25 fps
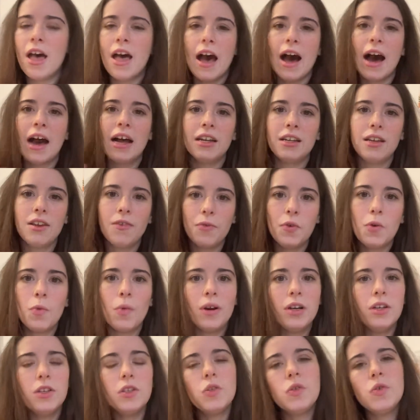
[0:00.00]
And if you
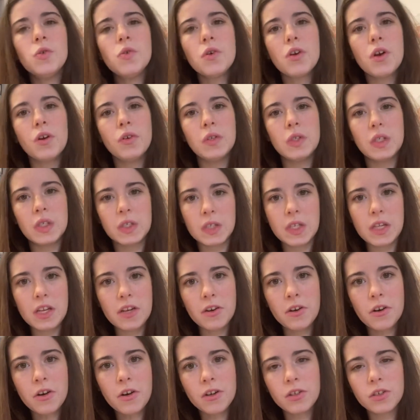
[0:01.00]
want to
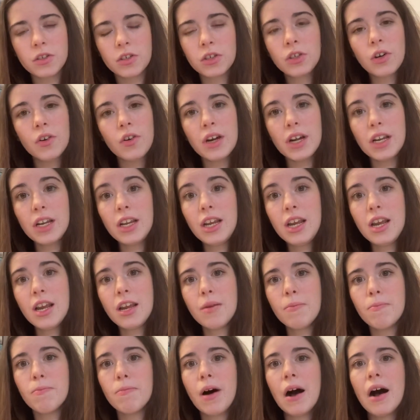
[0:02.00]
consider
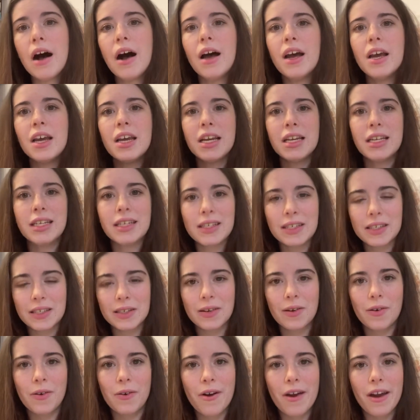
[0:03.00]
joining my
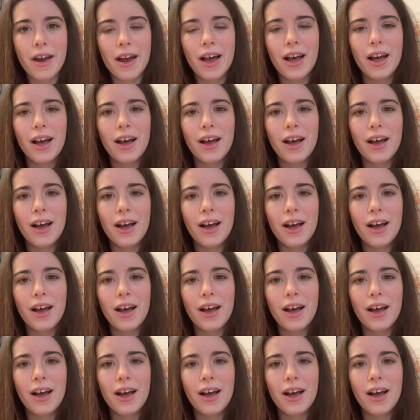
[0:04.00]
Discord